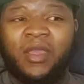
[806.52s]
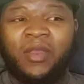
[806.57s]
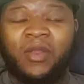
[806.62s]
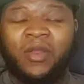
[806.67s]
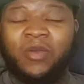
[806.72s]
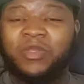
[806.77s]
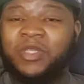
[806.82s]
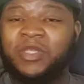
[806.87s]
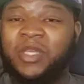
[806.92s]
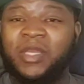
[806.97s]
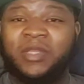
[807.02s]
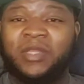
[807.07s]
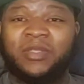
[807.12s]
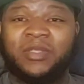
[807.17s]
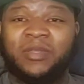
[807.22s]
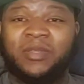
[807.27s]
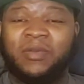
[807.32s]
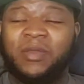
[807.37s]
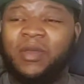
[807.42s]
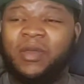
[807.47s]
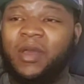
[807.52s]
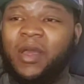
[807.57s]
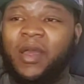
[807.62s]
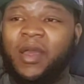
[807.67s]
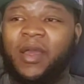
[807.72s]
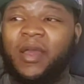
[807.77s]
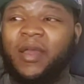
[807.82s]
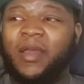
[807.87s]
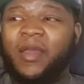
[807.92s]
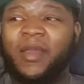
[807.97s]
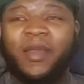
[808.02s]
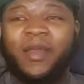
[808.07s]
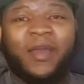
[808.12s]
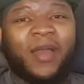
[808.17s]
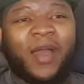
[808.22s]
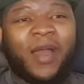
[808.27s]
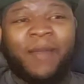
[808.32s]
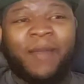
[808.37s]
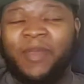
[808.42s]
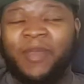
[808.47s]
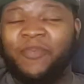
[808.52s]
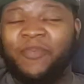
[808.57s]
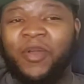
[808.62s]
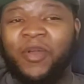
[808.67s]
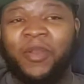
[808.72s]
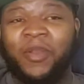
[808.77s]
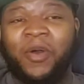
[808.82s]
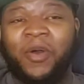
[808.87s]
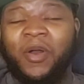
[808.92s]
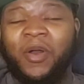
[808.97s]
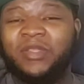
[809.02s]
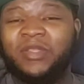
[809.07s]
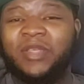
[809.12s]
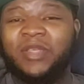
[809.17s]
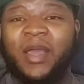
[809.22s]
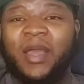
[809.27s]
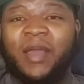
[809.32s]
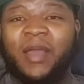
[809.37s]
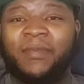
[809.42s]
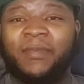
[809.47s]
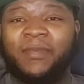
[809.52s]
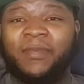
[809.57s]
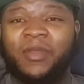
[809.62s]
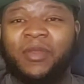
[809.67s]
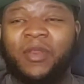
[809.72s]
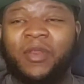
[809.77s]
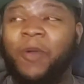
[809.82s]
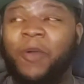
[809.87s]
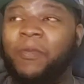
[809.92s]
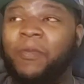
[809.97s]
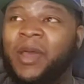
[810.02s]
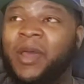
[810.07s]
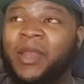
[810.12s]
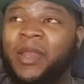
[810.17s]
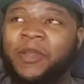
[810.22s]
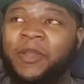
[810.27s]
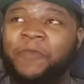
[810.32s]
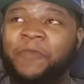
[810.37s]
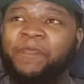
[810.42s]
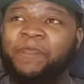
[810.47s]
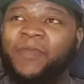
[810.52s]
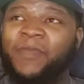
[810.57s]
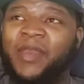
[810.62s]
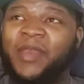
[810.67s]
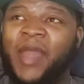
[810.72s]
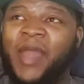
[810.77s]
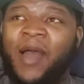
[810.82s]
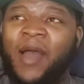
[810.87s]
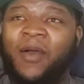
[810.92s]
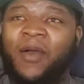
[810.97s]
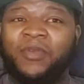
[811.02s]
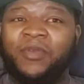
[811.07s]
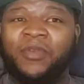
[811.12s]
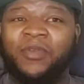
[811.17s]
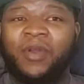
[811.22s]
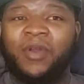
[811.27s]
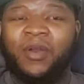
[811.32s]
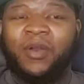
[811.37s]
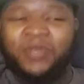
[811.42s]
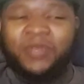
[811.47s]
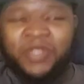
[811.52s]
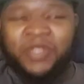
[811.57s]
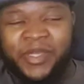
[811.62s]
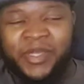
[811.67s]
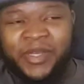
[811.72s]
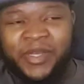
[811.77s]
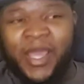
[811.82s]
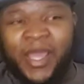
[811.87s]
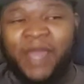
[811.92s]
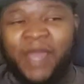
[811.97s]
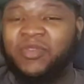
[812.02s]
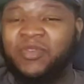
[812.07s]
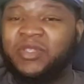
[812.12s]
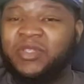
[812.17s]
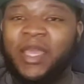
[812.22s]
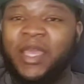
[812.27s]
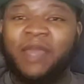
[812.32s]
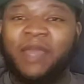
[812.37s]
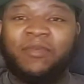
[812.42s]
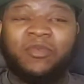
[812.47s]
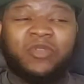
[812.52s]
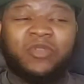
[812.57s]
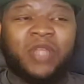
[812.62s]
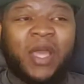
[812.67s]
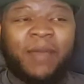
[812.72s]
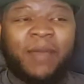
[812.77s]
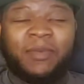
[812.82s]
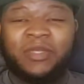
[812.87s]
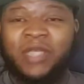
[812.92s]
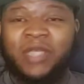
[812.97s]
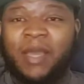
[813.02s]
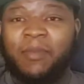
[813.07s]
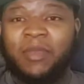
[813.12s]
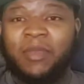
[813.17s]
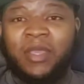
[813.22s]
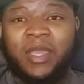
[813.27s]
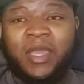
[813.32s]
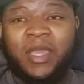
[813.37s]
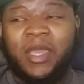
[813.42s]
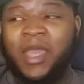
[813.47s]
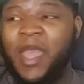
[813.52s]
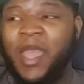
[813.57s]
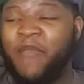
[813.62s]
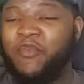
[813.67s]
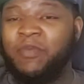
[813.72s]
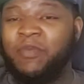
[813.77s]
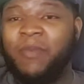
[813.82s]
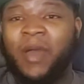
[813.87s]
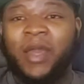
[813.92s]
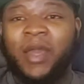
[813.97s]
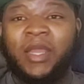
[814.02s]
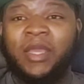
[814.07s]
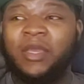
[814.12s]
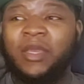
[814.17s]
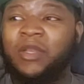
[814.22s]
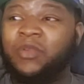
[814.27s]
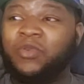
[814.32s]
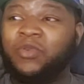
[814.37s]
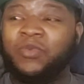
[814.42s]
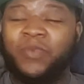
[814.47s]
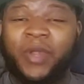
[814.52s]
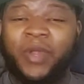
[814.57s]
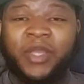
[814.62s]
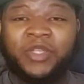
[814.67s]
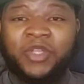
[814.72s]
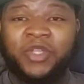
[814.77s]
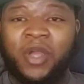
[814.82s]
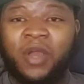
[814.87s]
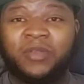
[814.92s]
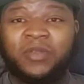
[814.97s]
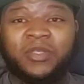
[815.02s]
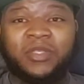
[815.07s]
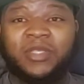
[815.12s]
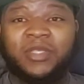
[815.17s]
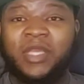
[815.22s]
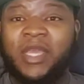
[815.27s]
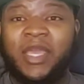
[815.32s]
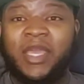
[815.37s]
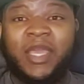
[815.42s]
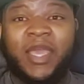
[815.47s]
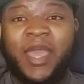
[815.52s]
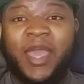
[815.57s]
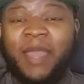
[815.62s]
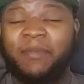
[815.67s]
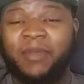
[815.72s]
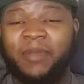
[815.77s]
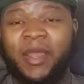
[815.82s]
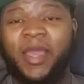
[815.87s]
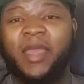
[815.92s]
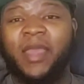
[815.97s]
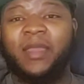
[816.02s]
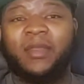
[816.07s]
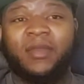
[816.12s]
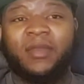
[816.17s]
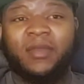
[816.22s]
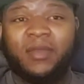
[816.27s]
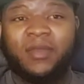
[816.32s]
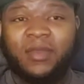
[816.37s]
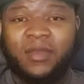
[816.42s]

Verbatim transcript: You know, shit's, I mean, for a long time, you know. But now, you know, Jerry Davis, they give him time and time again. Everybody, including Ray Charles, can see he can't play.